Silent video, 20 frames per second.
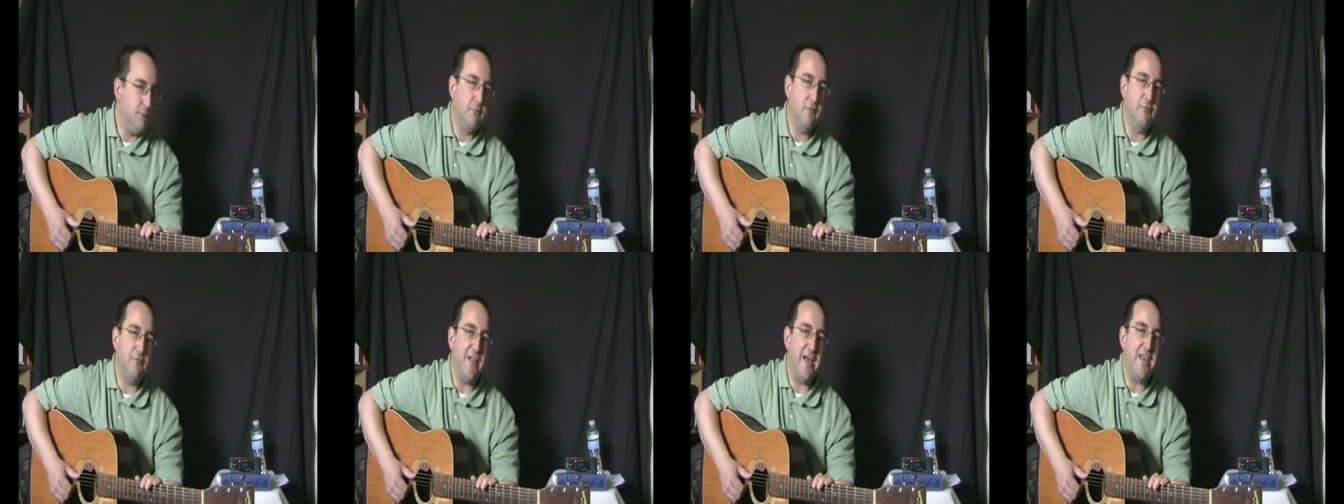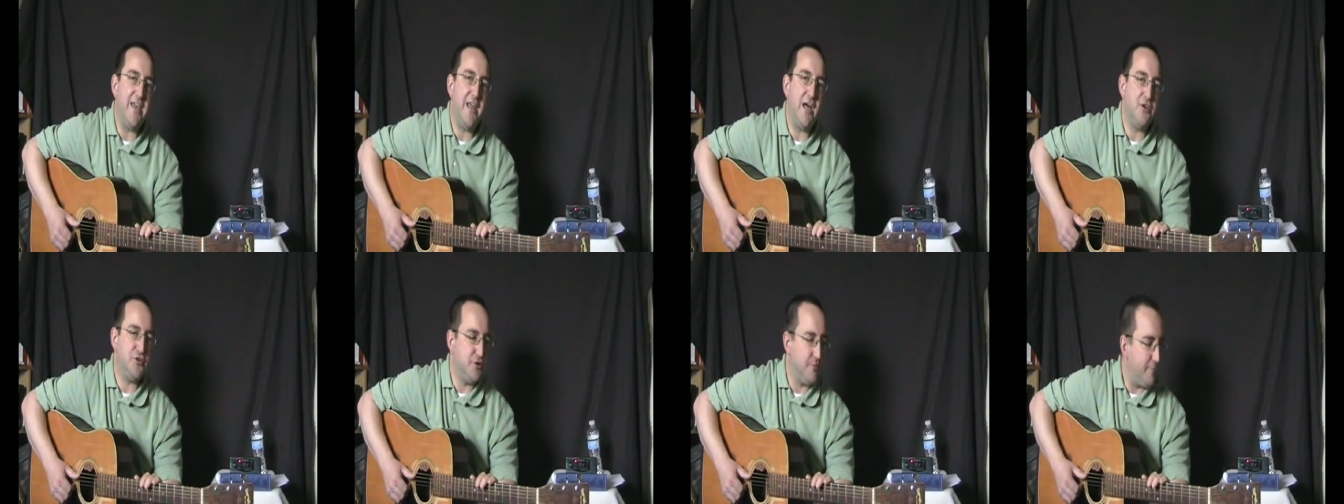flatten
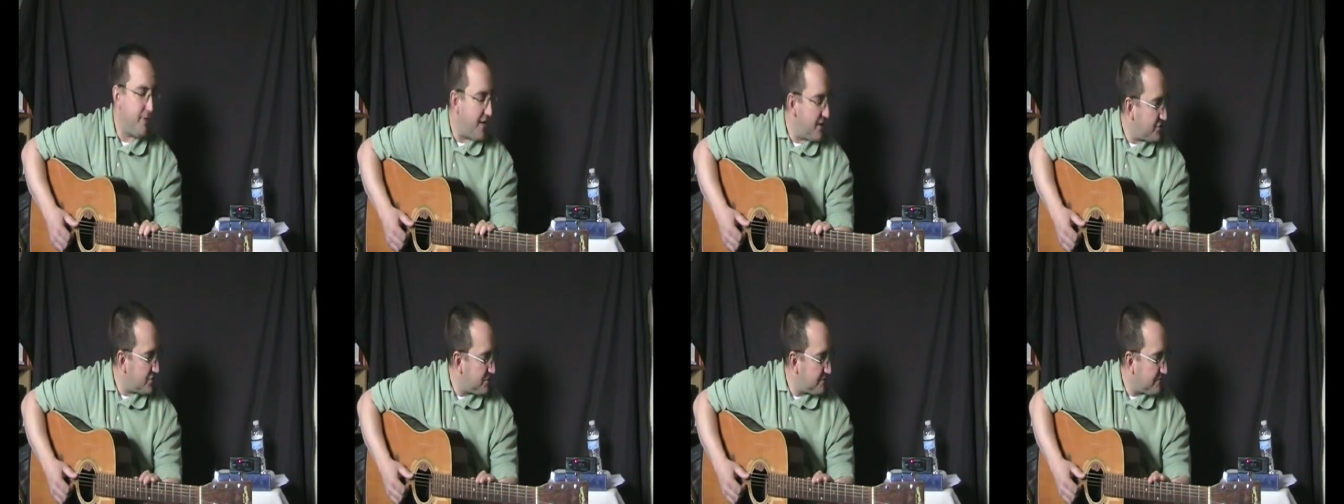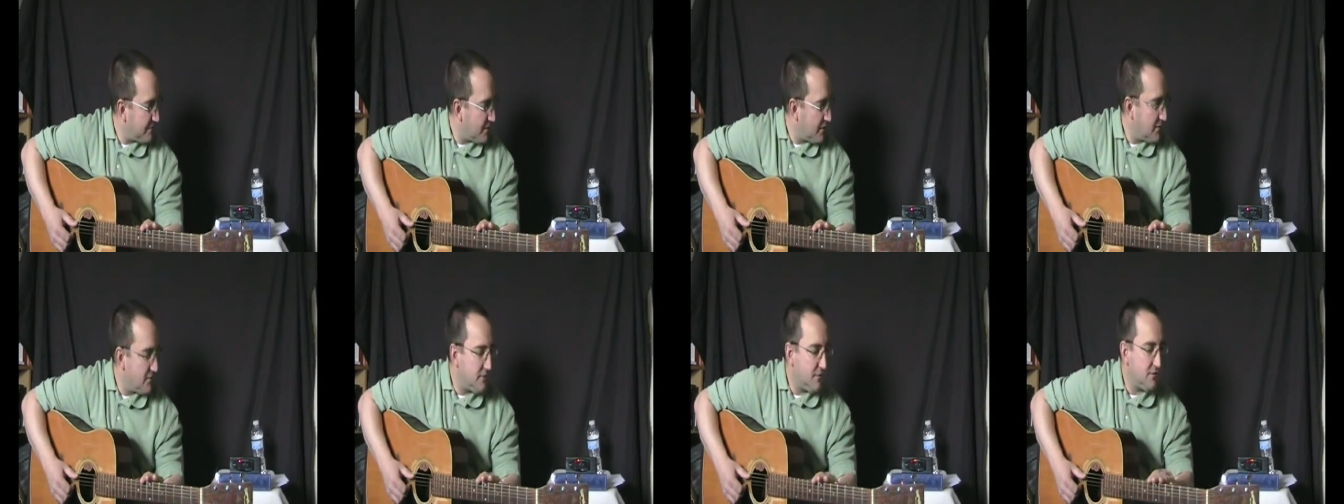out your pitch.
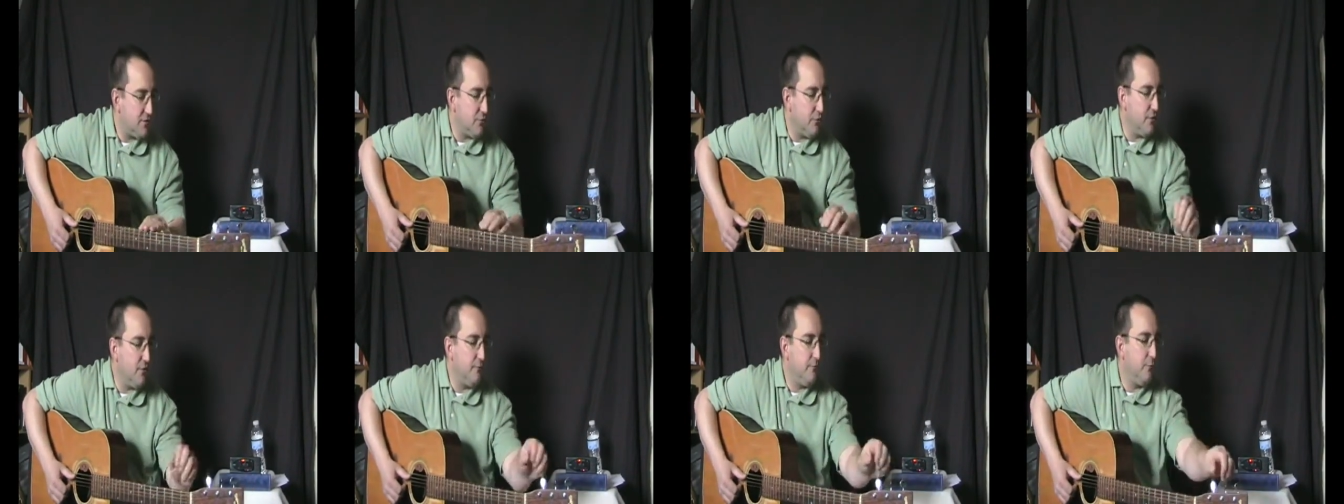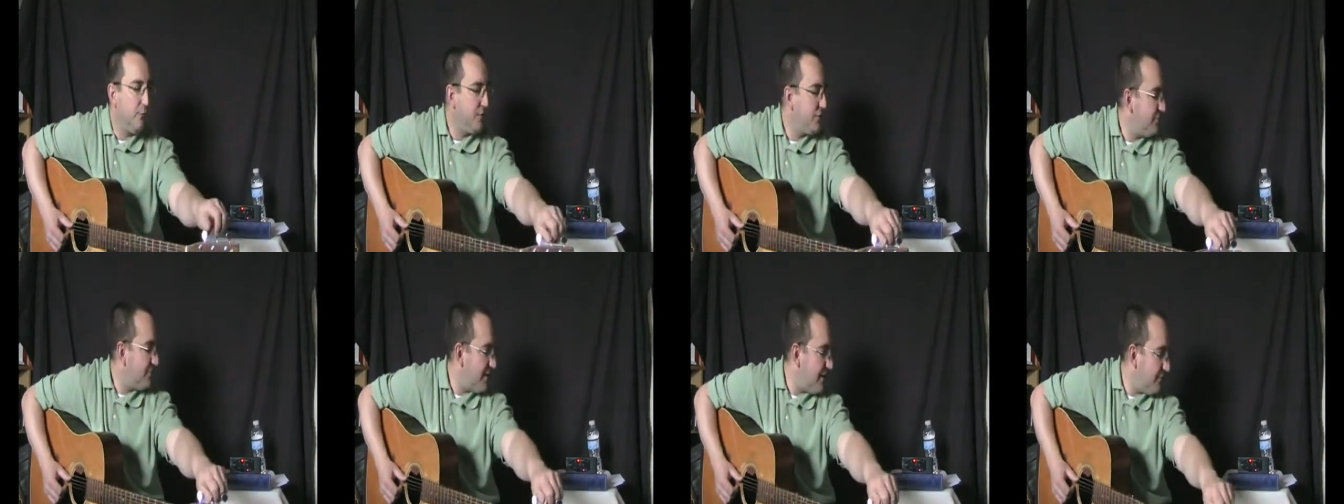So
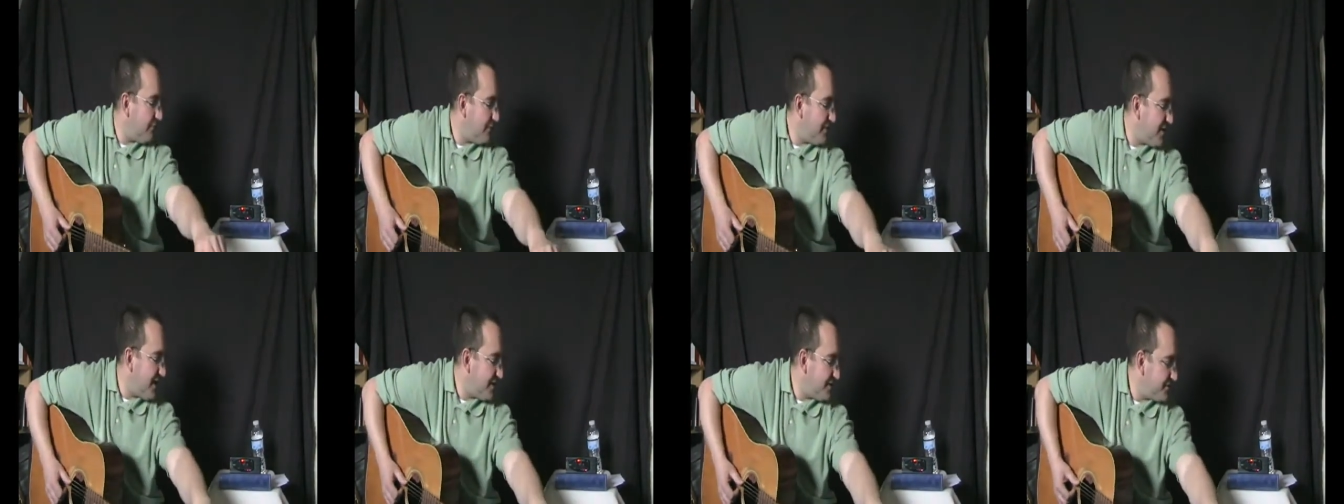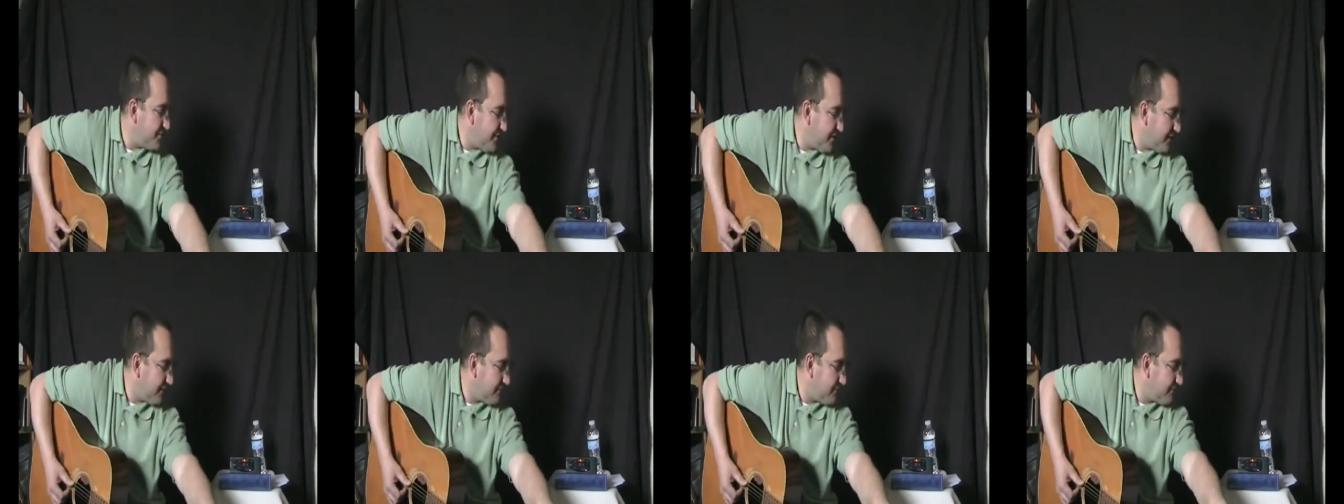we'll do that with the A
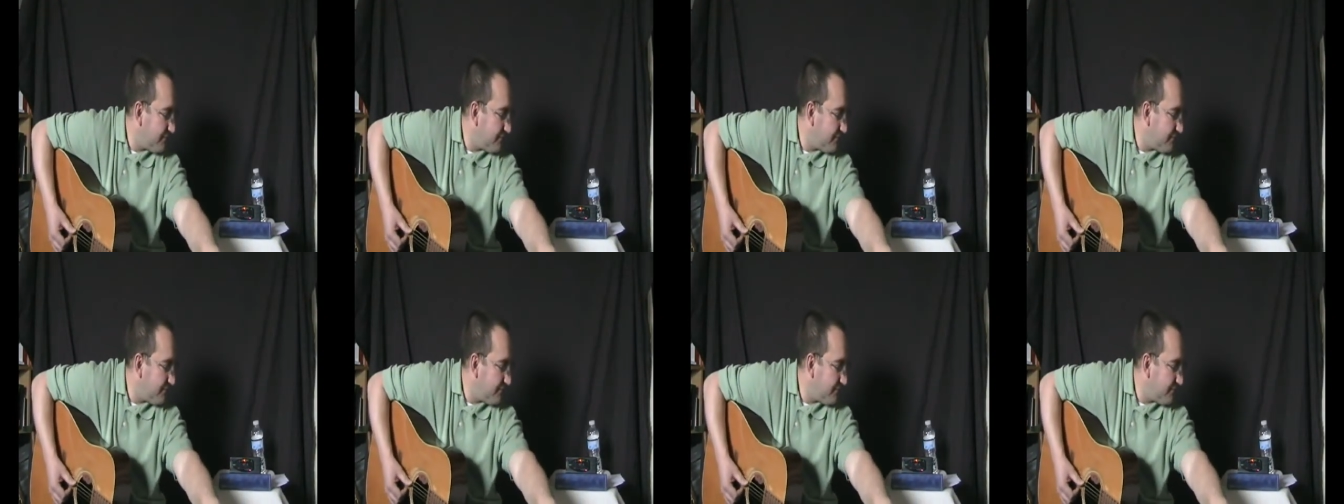string.